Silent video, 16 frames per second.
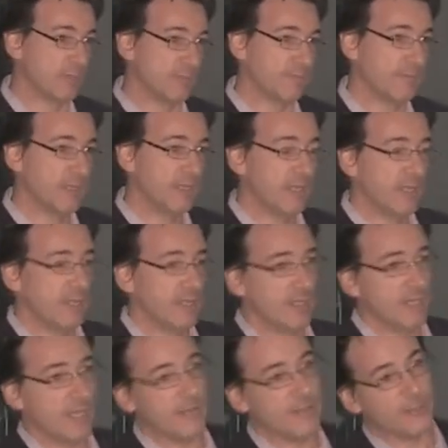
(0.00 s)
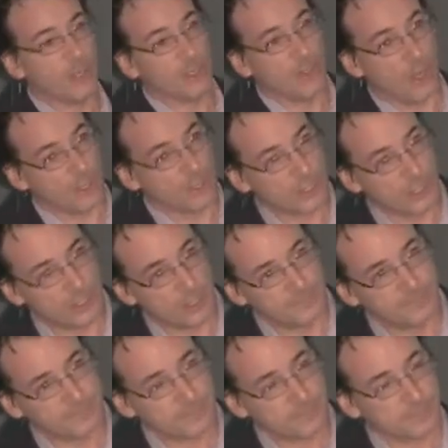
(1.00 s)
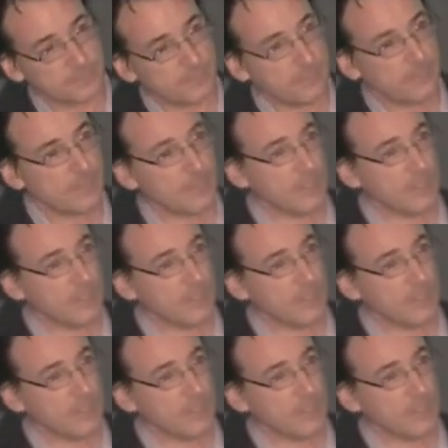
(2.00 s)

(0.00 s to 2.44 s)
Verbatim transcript: the most efficient possible? And third,